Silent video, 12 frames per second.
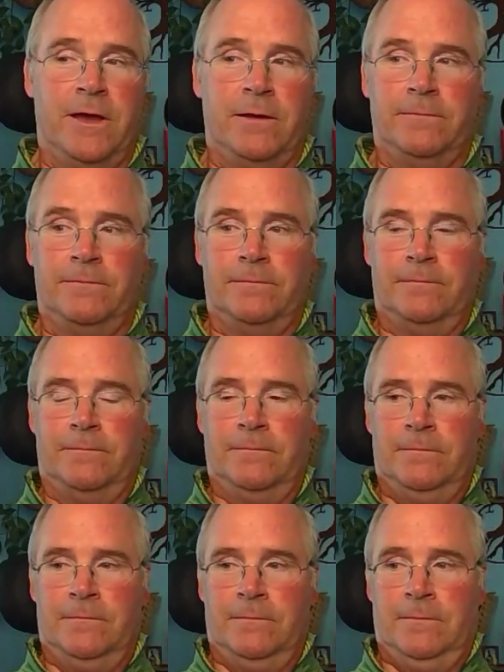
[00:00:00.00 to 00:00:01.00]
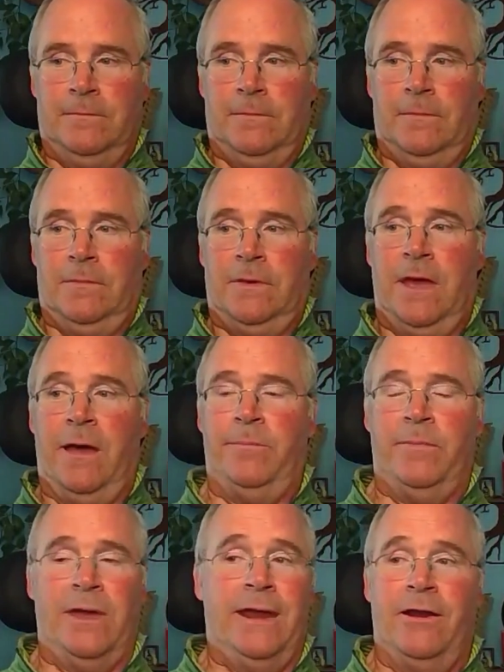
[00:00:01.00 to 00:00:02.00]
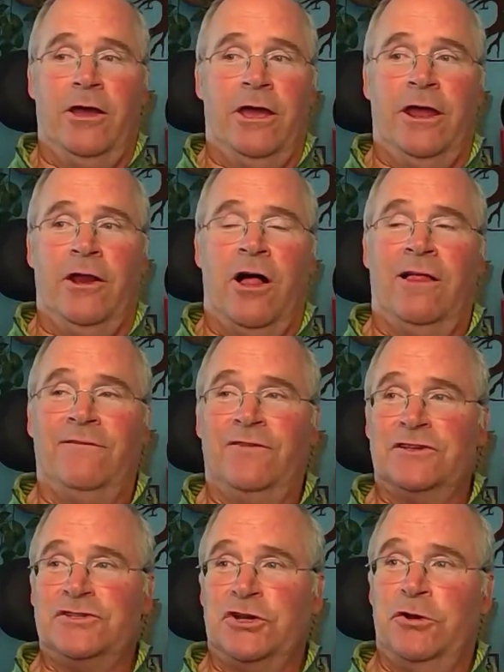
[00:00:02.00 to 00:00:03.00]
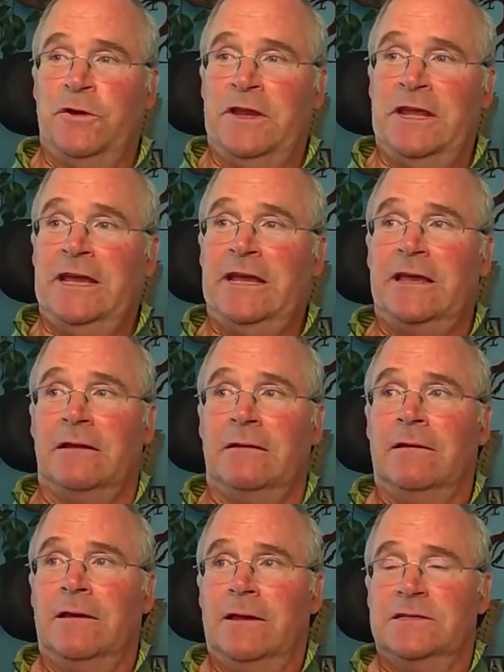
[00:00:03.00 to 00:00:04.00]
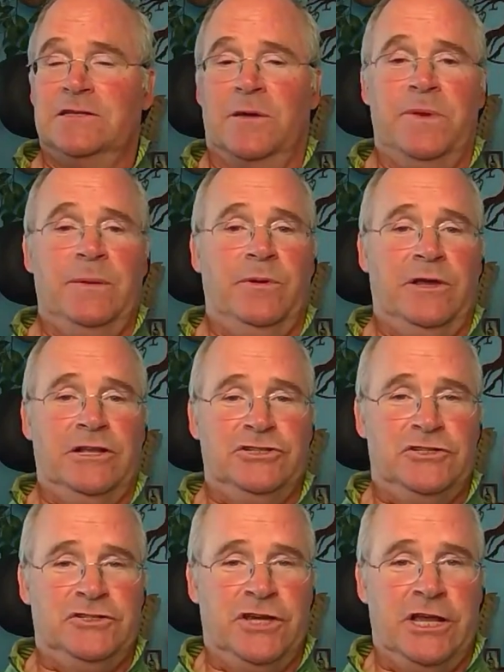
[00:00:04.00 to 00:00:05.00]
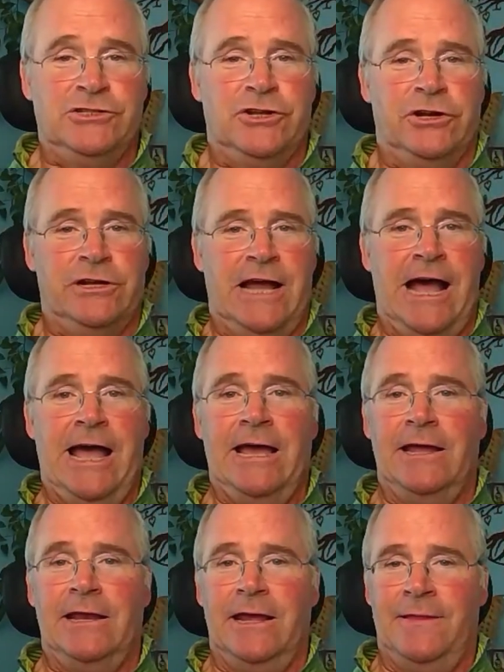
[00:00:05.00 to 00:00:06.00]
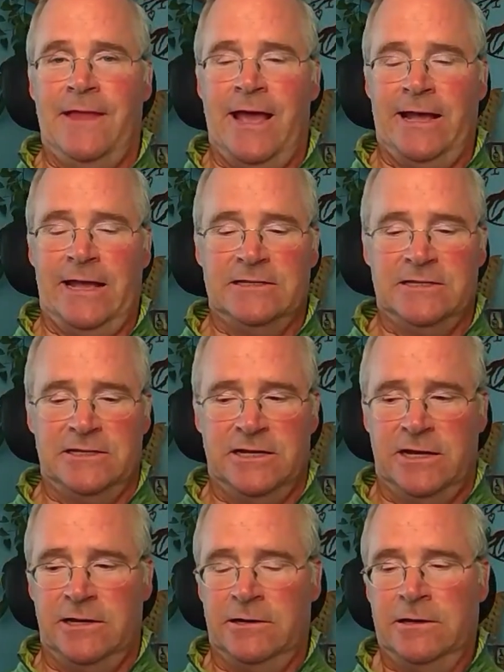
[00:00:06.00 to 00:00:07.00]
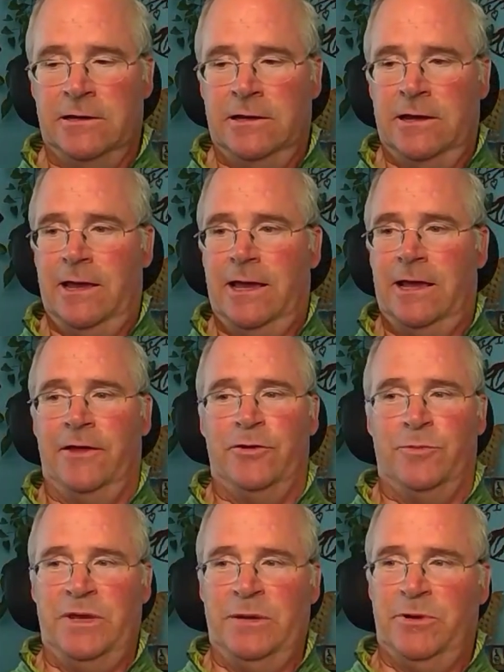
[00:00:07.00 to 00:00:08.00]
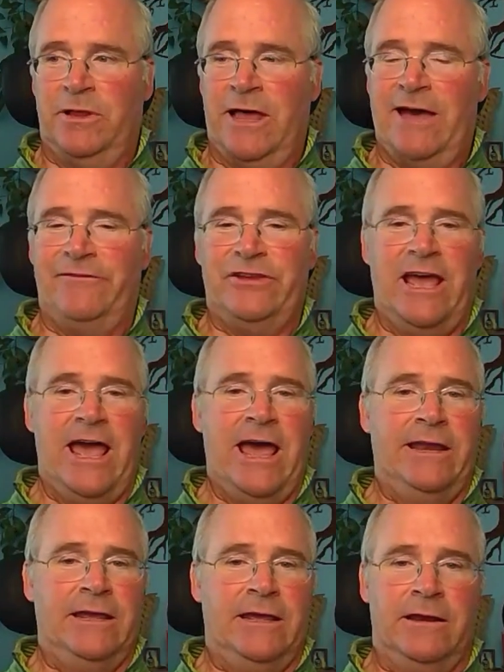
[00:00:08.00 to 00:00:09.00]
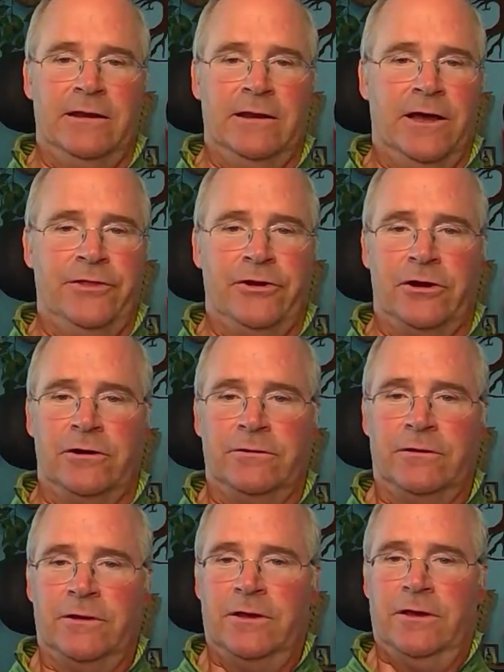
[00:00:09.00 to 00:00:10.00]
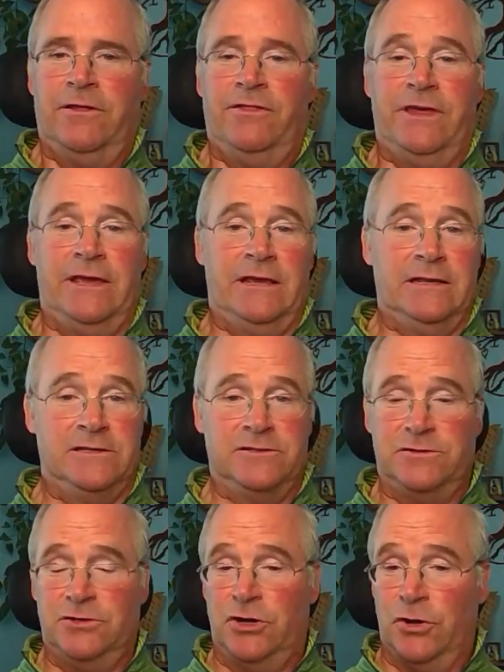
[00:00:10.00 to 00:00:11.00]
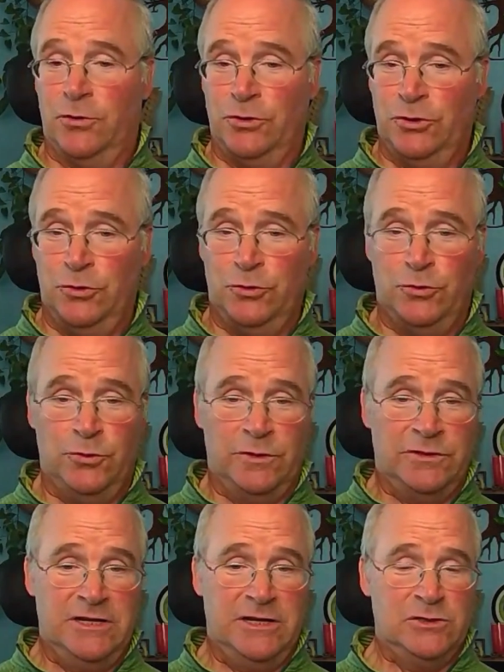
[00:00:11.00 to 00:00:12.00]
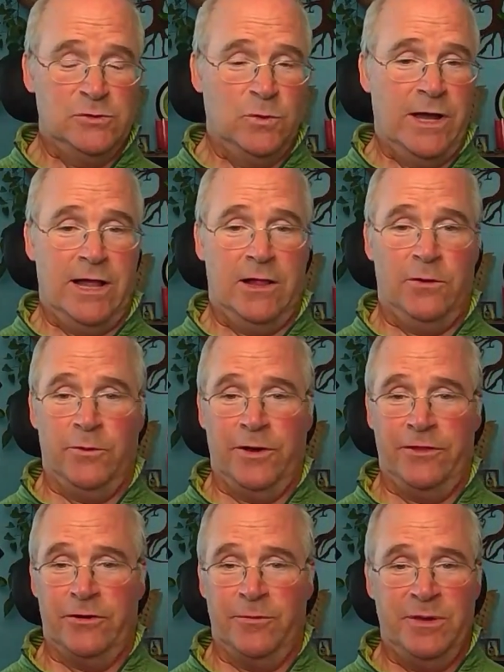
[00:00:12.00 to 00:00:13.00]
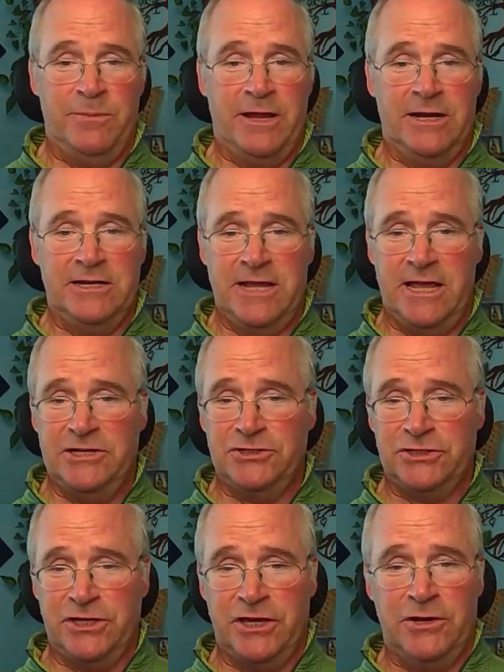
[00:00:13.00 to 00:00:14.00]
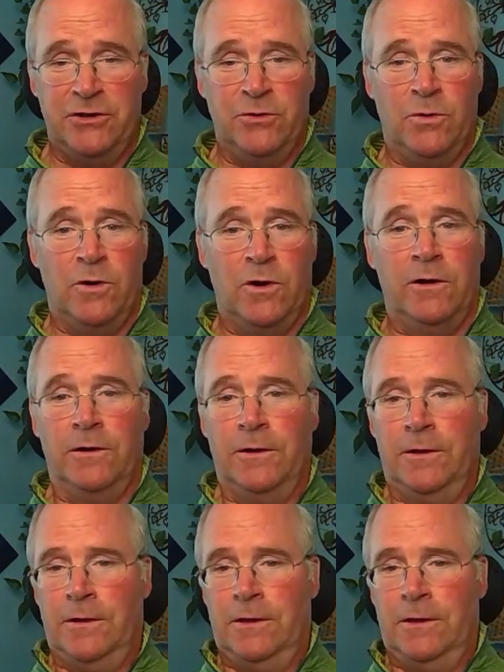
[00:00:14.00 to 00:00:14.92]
Yeah. Yep. And all of us are unique, and some people can just change their diet and that gets it done. And other people have to add in other things, you did as well, whether it be meditation or